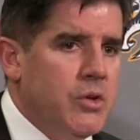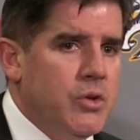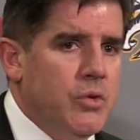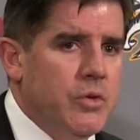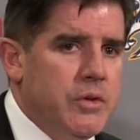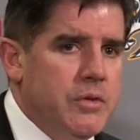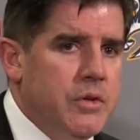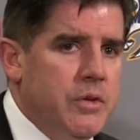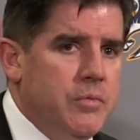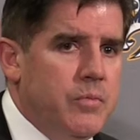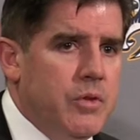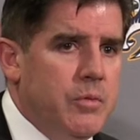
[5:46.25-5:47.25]
you know, he,
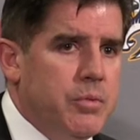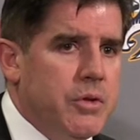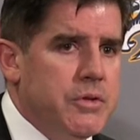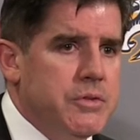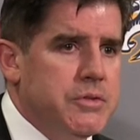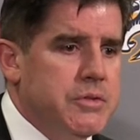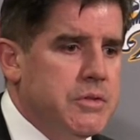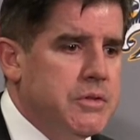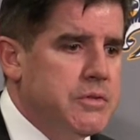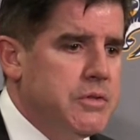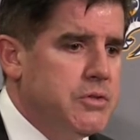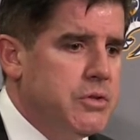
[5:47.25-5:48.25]
he, he plays
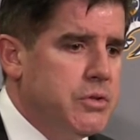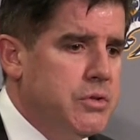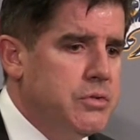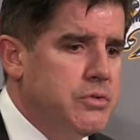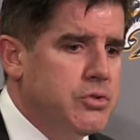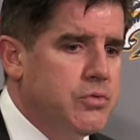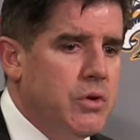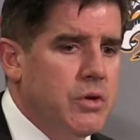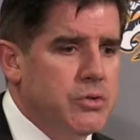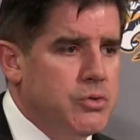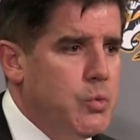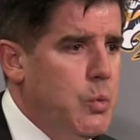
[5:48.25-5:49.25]
uh, such a good,
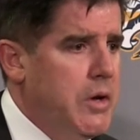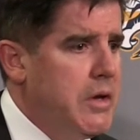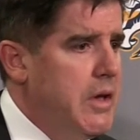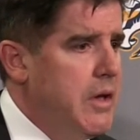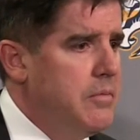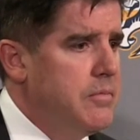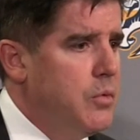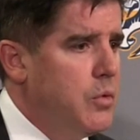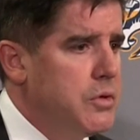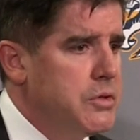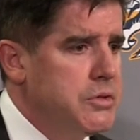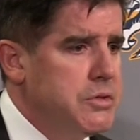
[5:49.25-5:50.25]
strong two-way game
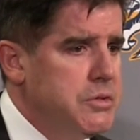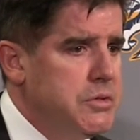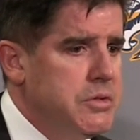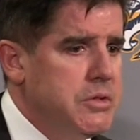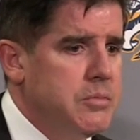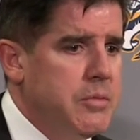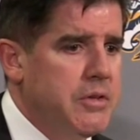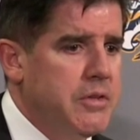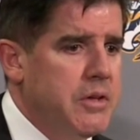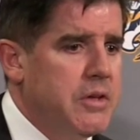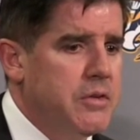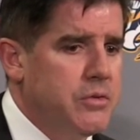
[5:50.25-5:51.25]
for us. Um, I
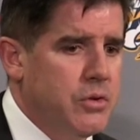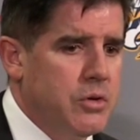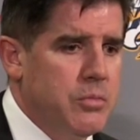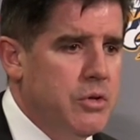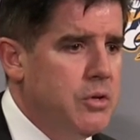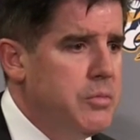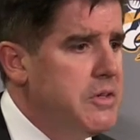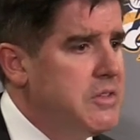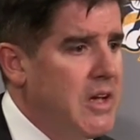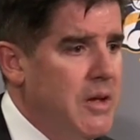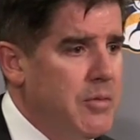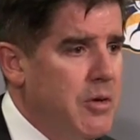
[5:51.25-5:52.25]
think it took him a little bit of
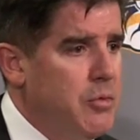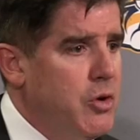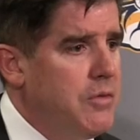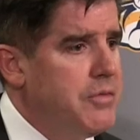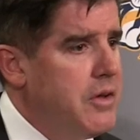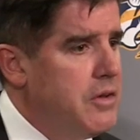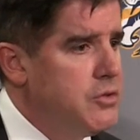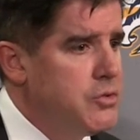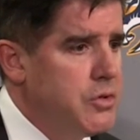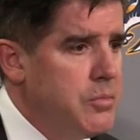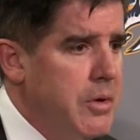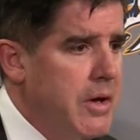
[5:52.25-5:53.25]
time coming off that
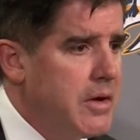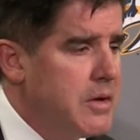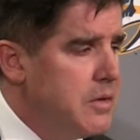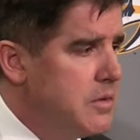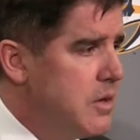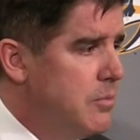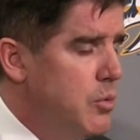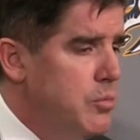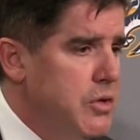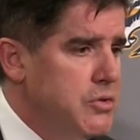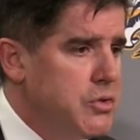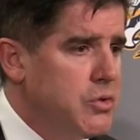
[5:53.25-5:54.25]
injury back a couple
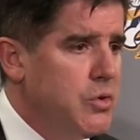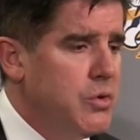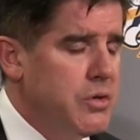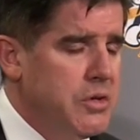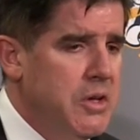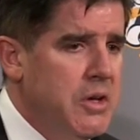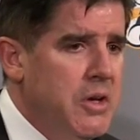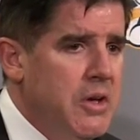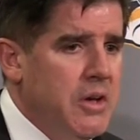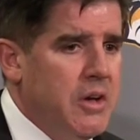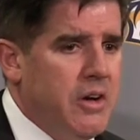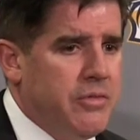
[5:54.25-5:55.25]
months ago,
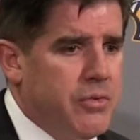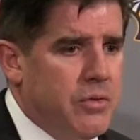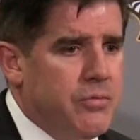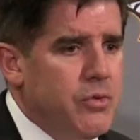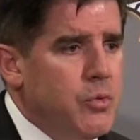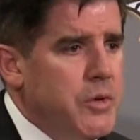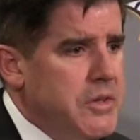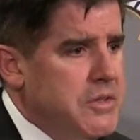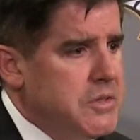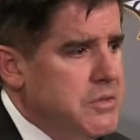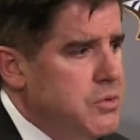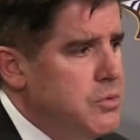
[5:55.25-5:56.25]
and after a few
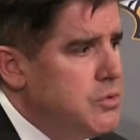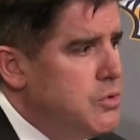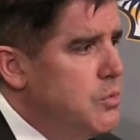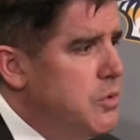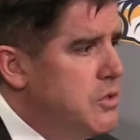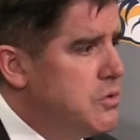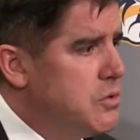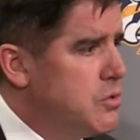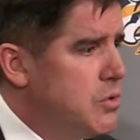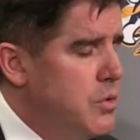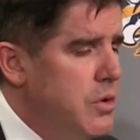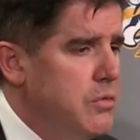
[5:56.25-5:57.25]
weeks, two, two weeks or
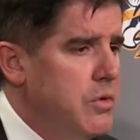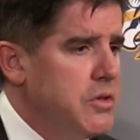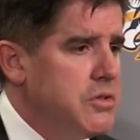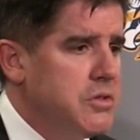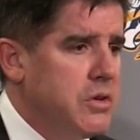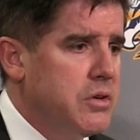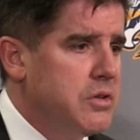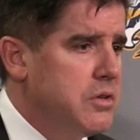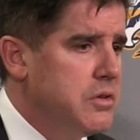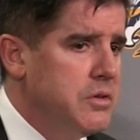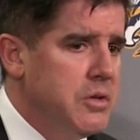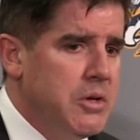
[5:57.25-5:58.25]
so, he really started
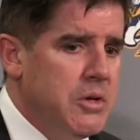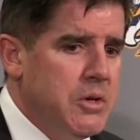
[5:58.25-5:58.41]
to